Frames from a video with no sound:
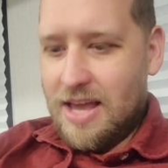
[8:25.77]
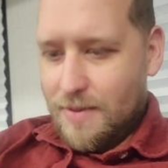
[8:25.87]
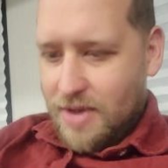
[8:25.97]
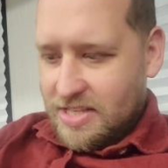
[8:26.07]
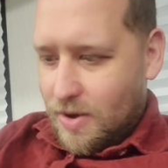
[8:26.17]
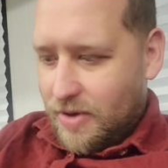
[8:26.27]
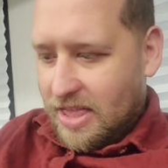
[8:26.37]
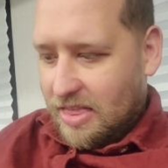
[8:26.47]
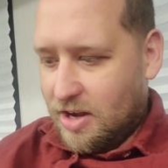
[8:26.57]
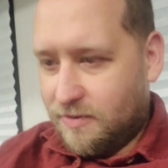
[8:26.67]
It means that we
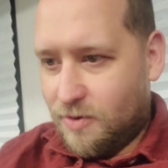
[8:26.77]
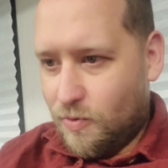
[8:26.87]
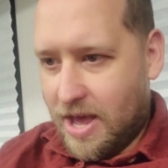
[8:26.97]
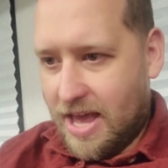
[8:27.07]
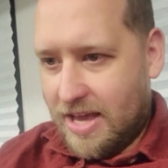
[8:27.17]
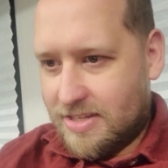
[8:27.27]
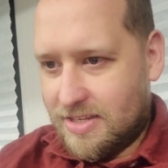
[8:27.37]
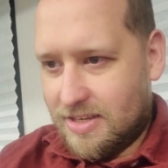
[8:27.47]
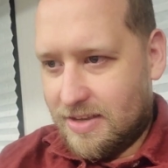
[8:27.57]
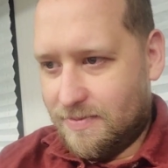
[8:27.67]
look for
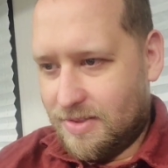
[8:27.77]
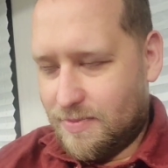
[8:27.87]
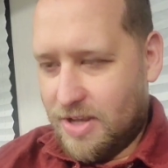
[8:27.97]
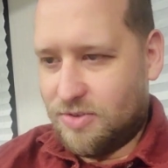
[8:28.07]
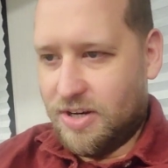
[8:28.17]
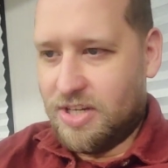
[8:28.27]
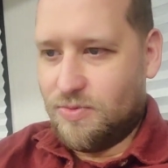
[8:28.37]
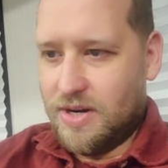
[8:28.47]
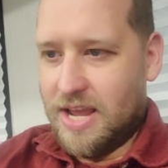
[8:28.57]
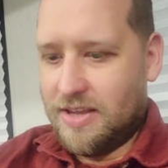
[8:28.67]
ways, oh, my screen just
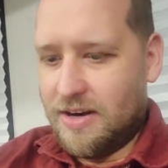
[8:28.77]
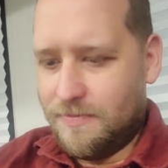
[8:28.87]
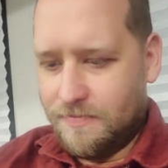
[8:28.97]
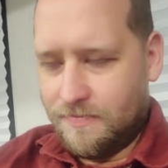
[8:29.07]
went down there.